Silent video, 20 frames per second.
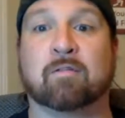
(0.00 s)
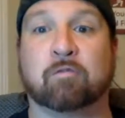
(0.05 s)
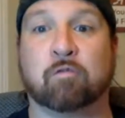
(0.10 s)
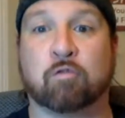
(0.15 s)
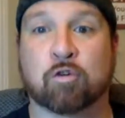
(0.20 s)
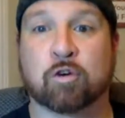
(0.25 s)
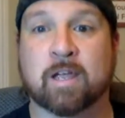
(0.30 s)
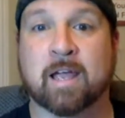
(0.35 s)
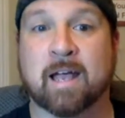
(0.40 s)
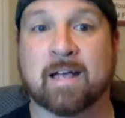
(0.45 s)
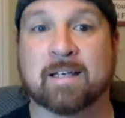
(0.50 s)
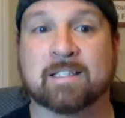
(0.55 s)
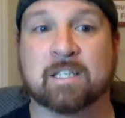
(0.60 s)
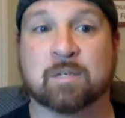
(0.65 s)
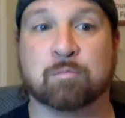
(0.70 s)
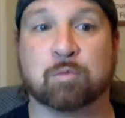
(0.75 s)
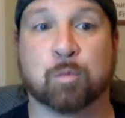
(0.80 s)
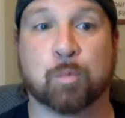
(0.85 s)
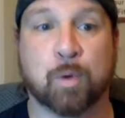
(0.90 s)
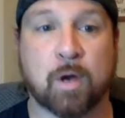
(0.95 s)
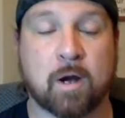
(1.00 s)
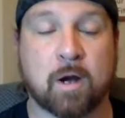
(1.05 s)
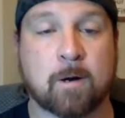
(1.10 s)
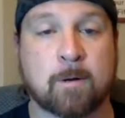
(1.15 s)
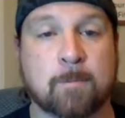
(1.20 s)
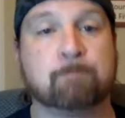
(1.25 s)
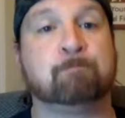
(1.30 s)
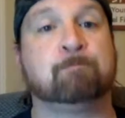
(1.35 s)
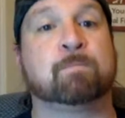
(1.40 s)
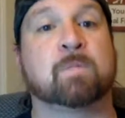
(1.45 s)
forecast and
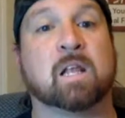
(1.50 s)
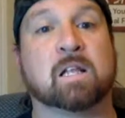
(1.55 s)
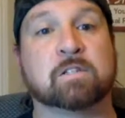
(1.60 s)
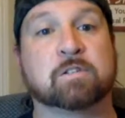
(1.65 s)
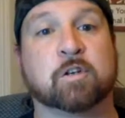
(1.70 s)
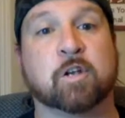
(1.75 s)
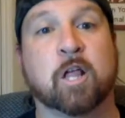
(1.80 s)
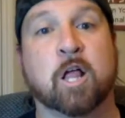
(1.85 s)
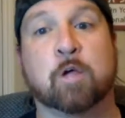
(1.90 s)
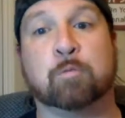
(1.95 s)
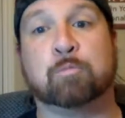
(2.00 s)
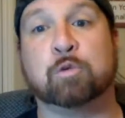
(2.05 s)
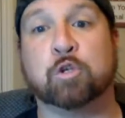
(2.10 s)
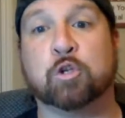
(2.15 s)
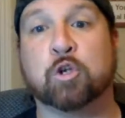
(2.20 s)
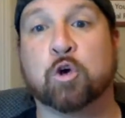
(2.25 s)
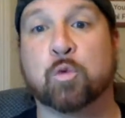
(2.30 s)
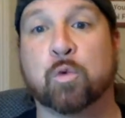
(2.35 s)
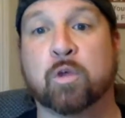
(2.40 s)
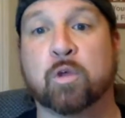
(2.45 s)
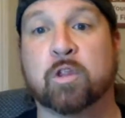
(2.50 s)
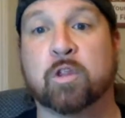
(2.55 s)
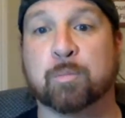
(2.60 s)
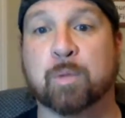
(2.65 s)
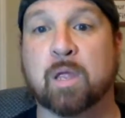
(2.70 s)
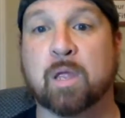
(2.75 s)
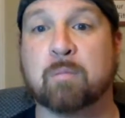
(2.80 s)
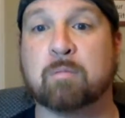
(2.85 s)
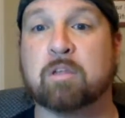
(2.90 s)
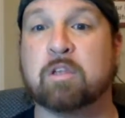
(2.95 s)
prepare, that's going to help you know
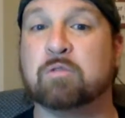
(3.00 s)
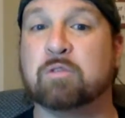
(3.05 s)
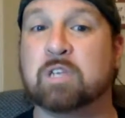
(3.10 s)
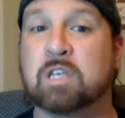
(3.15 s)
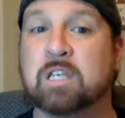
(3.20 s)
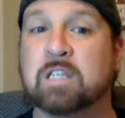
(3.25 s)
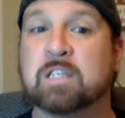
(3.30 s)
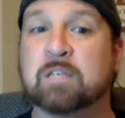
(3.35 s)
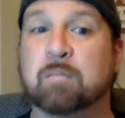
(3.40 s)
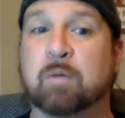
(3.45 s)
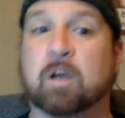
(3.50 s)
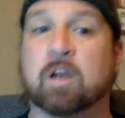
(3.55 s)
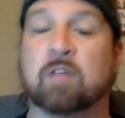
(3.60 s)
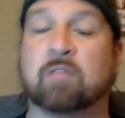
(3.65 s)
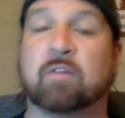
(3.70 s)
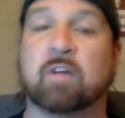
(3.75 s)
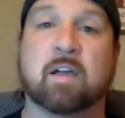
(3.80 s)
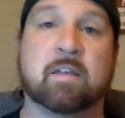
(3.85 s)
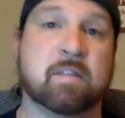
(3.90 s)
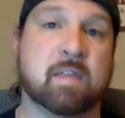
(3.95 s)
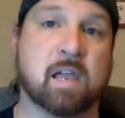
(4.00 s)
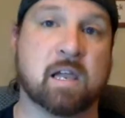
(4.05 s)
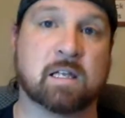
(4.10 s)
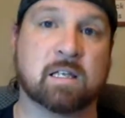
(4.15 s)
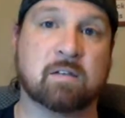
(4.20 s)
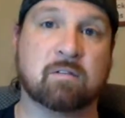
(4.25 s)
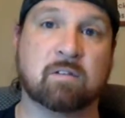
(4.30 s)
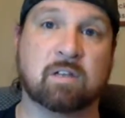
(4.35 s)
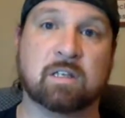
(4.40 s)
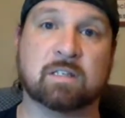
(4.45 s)
whether maybe you need to modify the
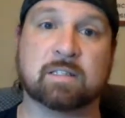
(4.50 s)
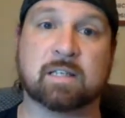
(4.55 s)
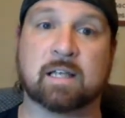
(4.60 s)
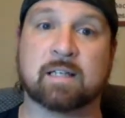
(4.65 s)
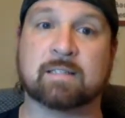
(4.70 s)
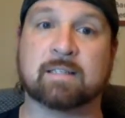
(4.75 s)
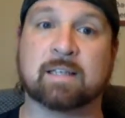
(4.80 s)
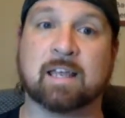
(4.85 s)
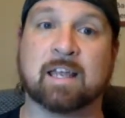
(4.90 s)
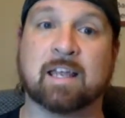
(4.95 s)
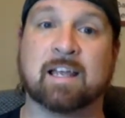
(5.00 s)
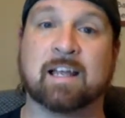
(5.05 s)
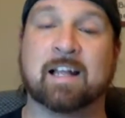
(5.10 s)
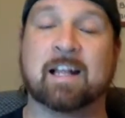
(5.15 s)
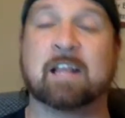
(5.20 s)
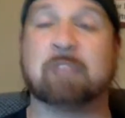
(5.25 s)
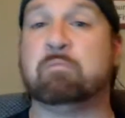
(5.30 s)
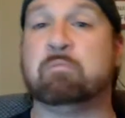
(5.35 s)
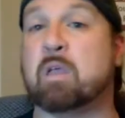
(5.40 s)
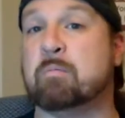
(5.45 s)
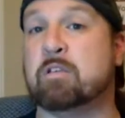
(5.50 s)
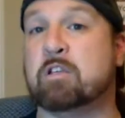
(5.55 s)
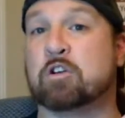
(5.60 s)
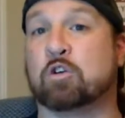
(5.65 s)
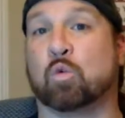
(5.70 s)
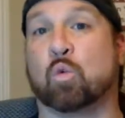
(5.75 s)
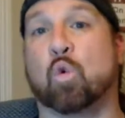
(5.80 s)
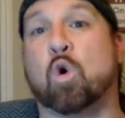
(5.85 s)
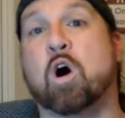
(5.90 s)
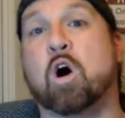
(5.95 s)
activities that day. Maybe
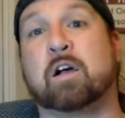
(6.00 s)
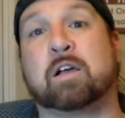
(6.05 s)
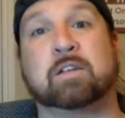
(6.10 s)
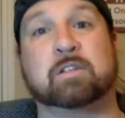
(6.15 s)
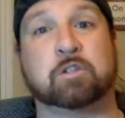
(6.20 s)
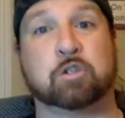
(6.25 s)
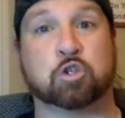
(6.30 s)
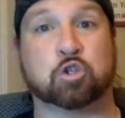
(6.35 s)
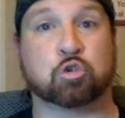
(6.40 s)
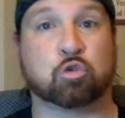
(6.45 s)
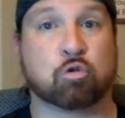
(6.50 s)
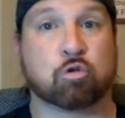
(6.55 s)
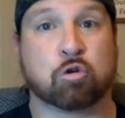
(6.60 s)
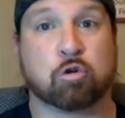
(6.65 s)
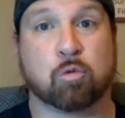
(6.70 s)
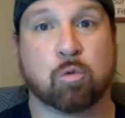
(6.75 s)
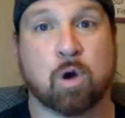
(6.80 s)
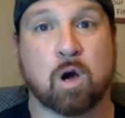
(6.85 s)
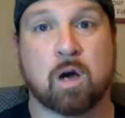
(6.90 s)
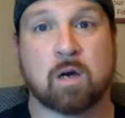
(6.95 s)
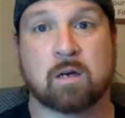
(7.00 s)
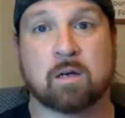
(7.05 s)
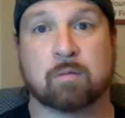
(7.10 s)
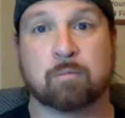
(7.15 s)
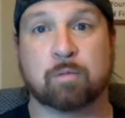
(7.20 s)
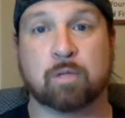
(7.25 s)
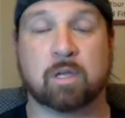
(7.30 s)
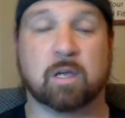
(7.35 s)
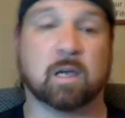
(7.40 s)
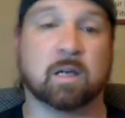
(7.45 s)
your walk is a shorter walk
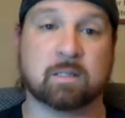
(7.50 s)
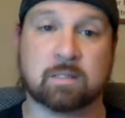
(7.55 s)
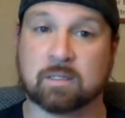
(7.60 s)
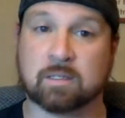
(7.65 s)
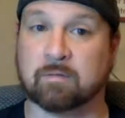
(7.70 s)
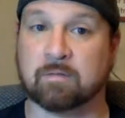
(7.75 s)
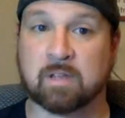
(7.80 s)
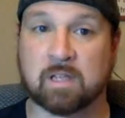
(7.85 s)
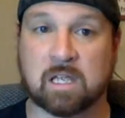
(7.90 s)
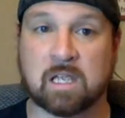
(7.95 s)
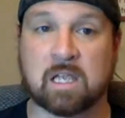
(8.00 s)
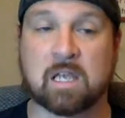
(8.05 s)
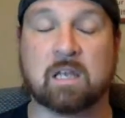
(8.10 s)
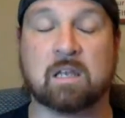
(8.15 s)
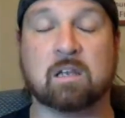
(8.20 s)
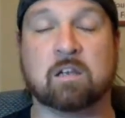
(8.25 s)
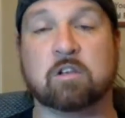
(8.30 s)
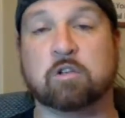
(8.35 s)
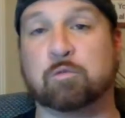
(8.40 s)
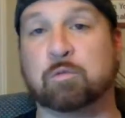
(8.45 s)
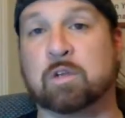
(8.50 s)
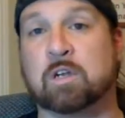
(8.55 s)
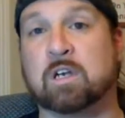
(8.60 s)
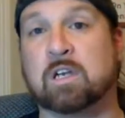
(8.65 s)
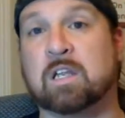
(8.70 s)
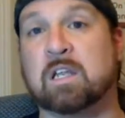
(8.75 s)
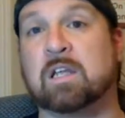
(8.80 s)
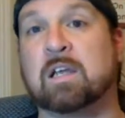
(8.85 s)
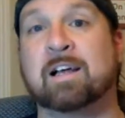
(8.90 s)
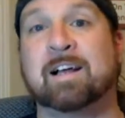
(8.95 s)
because of the heat and
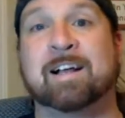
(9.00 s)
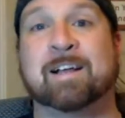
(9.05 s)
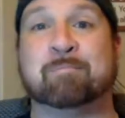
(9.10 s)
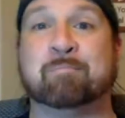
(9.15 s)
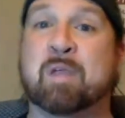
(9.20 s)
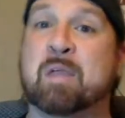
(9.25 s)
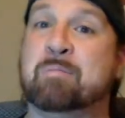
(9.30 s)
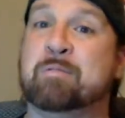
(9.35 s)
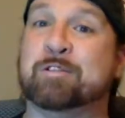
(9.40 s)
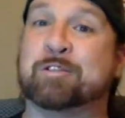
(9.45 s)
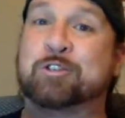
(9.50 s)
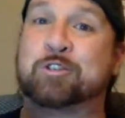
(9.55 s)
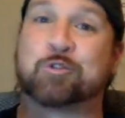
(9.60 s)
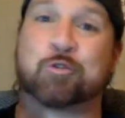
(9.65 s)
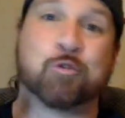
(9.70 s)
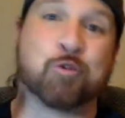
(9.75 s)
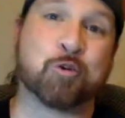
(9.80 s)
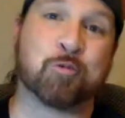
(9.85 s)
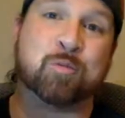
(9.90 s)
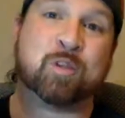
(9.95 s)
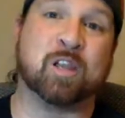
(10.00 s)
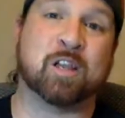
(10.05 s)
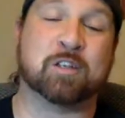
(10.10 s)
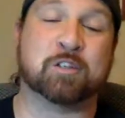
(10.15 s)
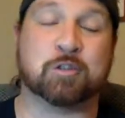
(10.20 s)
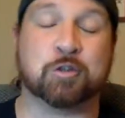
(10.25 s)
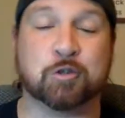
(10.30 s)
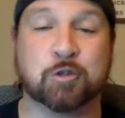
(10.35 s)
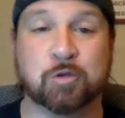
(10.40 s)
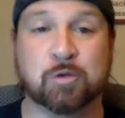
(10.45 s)
humidity. Maybe it's shorter
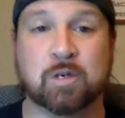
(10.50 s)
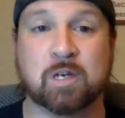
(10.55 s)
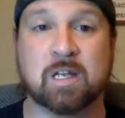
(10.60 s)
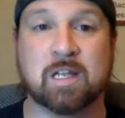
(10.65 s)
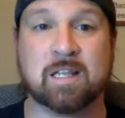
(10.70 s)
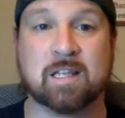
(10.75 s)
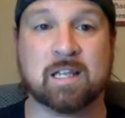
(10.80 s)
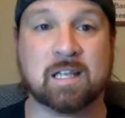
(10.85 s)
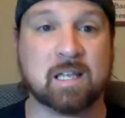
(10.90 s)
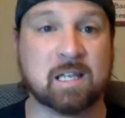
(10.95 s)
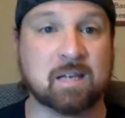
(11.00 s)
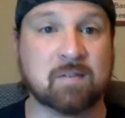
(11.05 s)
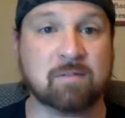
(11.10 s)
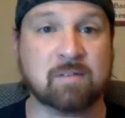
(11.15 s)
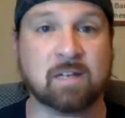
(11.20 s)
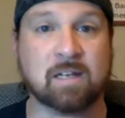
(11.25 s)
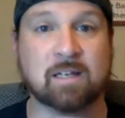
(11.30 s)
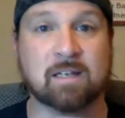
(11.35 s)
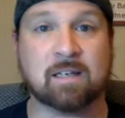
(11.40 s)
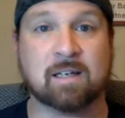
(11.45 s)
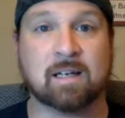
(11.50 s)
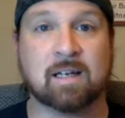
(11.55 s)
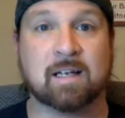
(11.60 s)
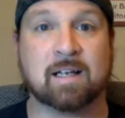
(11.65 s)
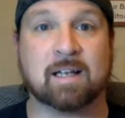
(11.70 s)
because you're doing it in the evening